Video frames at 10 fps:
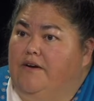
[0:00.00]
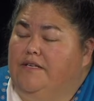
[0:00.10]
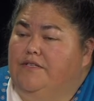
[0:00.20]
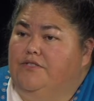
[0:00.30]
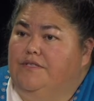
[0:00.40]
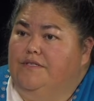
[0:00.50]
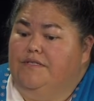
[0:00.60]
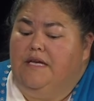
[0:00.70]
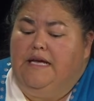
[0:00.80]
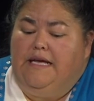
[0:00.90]

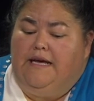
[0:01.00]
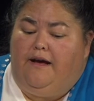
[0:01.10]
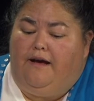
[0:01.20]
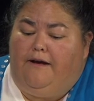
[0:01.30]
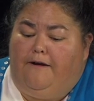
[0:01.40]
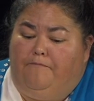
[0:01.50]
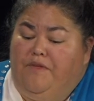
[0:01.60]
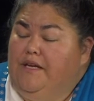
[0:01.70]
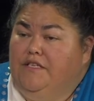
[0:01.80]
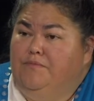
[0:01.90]
heritages, um,
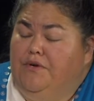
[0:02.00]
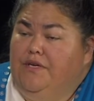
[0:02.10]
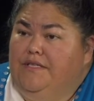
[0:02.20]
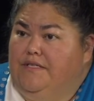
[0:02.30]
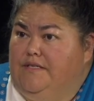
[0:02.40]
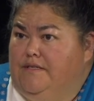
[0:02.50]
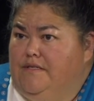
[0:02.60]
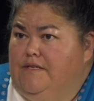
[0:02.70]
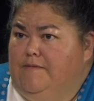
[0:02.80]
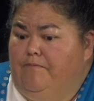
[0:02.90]
and
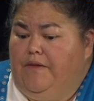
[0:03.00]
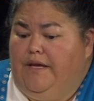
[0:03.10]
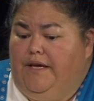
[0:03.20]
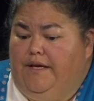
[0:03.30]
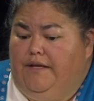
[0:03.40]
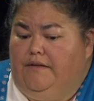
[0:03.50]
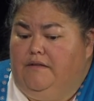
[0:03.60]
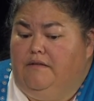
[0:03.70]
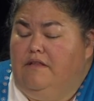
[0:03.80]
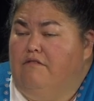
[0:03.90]
experiences.
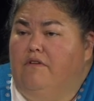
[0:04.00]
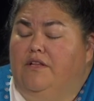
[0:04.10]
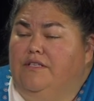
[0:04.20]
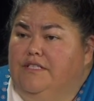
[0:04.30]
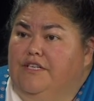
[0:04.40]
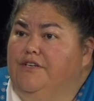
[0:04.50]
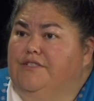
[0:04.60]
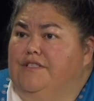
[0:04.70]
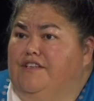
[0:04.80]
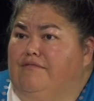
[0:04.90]
And they're
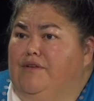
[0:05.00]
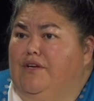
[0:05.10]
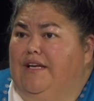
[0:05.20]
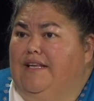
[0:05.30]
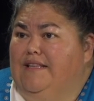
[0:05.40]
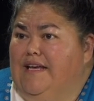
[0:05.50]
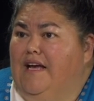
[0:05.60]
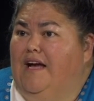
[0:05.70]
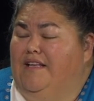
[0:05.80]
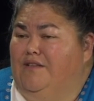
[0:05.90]
volunteers in the community and they
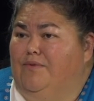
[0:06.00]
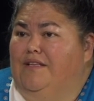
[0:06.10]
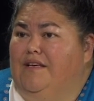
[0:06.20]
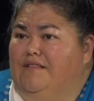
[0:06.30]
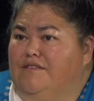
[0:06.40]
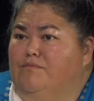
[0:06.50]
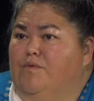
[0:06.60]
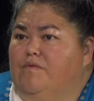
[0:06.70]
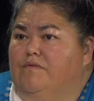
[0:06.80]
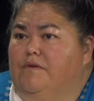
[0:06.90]
guide the way that this
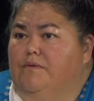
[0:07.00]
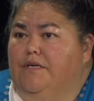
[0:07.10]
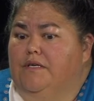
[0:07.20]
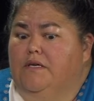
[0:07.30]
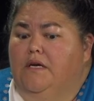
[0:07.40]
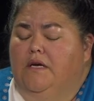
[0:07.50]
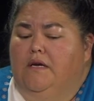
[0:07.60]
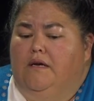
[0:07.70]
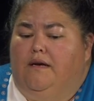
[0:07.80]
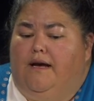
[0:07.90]
moves forward.
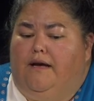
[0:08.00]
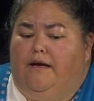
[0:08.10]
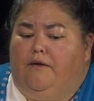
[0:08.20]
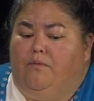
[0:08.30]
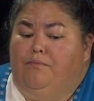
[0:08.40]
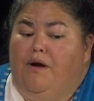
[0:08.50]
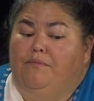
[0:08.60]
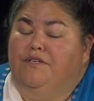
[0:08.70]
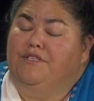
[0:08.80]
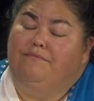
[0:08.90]
Uh, we
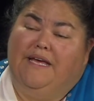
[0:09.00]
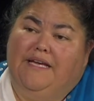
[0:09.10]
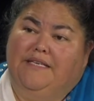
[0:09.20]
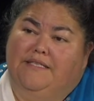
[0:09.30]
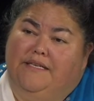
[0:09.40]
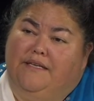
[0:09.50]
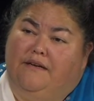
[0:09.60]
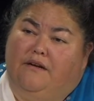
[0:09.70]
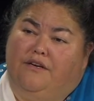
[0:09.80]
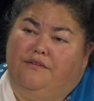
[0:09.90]
publish a magazine in
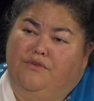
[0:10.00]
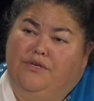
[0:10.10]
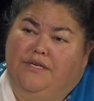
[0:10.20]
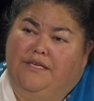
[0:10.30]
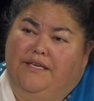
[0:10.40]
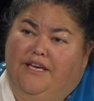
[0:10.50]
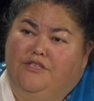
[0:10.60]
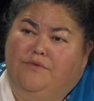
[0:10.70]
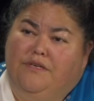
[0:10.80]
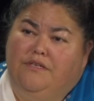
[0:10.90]
our community
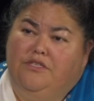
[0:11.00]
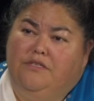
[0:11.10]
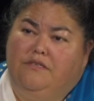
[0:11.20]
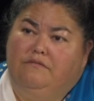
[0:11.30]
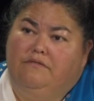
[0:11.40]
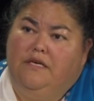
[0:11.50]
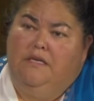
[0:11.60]
engagement initiative